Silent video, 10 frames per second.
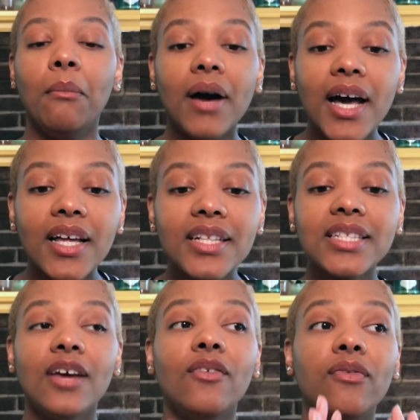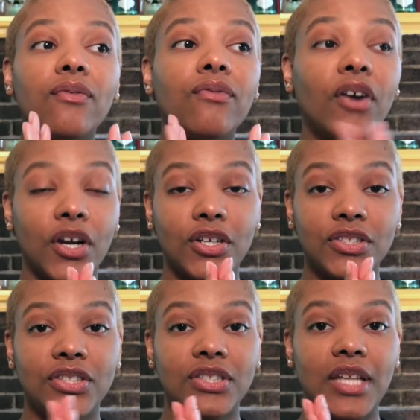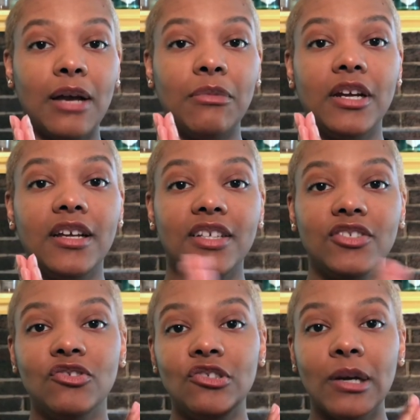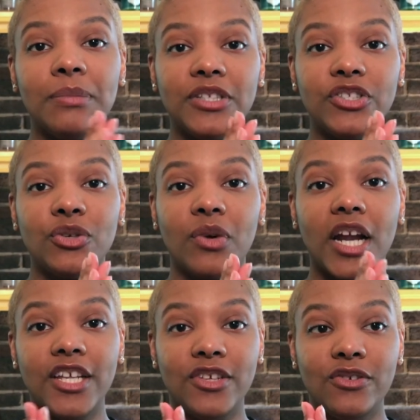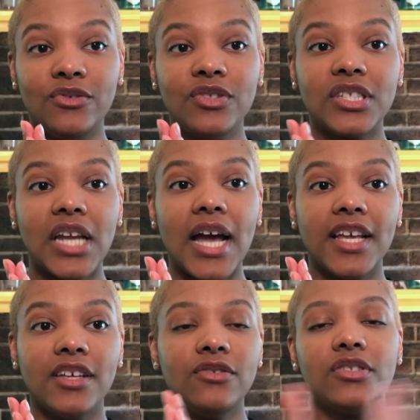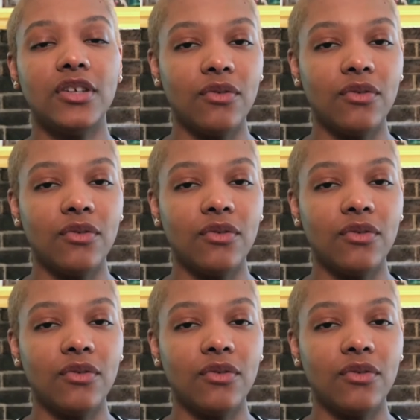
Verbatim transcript: but first I'm gonna jump into what I used I used